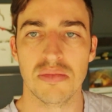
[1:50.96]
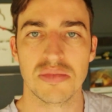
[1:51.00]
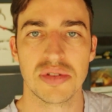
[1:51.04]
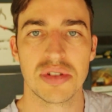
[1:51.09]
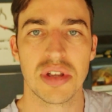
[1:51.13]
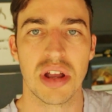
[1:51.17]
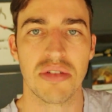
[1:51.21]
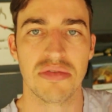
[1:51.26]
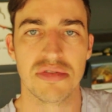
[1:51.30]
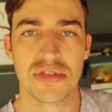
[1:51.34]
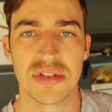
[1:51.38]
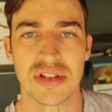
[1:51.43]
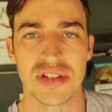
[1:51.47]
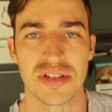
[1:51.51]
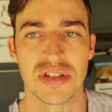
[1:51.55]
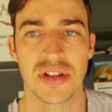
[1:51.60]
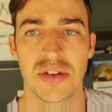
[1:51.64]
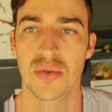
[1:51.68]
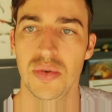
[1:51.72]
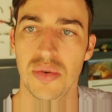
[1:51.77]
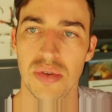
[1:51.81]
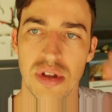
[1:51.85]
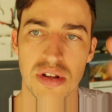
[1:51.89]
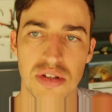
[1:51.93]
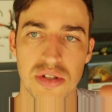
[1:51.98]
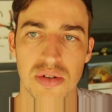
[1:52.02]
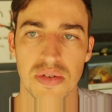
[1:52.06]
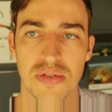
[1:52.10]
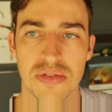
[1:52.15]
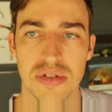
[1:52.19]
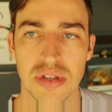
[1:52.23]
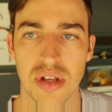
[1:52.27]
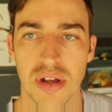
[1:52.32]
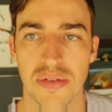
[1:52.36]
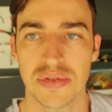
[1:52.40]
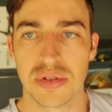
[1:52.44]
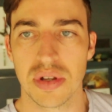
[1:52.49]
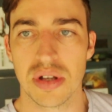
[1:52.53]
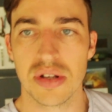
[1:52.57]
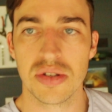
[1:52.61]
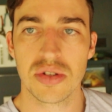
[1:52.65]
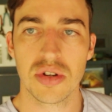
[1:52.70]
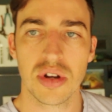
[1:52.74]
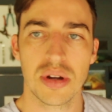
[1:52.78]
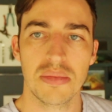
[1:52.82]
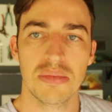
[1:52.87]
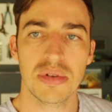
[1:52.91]
stain resistant, all that sort of stuff. So
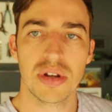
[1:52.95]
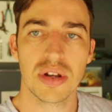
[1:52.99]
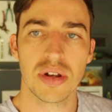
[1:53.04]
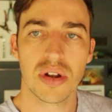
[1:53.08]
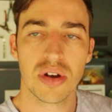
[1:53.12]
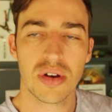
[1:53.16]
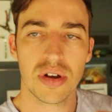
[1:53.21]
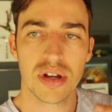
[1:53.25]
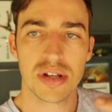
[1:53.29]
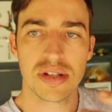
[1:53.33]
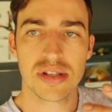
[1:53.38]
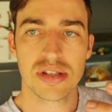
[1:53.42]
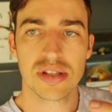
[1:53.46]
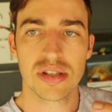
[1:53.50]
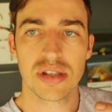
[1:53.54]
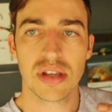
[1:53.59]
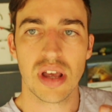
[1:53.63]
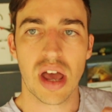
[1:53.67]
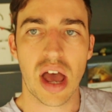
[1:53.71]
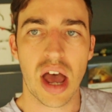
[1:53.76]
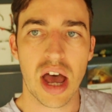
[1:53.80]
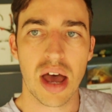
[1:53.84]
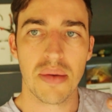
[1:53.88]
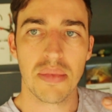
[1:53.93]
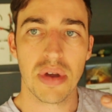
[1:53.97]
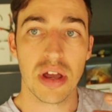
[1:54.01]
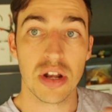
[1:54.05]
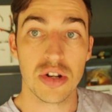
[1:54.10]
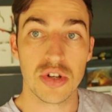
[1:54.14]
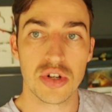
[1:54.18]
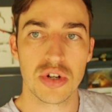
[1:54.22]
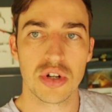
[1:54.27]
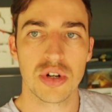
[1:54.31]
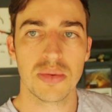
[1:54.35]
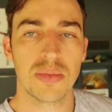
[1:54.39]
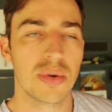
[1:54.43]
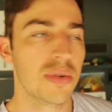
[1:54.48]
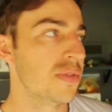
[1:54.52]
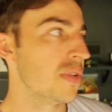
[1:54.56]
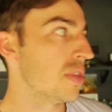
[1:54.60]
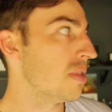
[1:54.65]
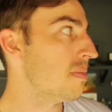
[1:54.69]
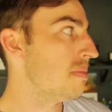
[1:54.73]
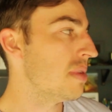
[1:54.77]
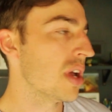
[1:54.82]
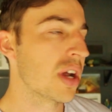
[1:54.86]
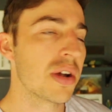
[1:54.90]
it's going to be nice and durable
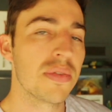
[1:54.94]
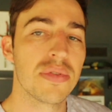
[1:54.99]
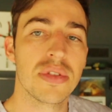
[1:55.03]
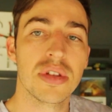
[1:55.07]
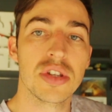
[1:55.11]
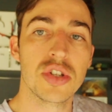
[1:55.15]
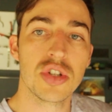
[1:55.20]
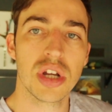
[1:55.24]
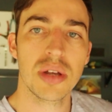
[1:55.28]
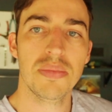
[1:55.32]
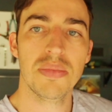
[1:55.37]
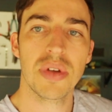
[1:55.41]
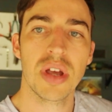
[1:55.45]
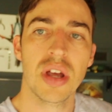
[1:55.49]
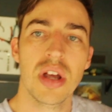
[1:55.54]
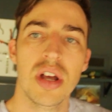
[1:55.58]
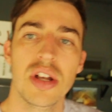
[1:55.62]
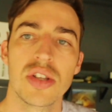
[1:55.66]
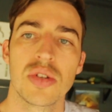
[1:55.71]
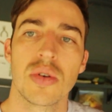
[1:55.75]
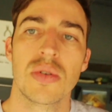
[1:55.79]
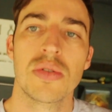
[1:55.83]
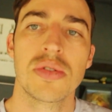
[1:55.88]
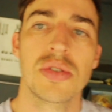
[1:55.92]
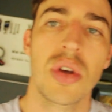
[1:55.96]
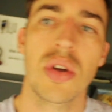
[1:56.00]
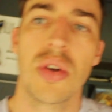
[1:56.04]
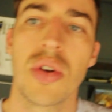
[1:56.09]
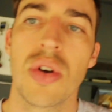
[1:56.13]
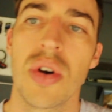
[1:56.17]
for the back of the Jeep. It's also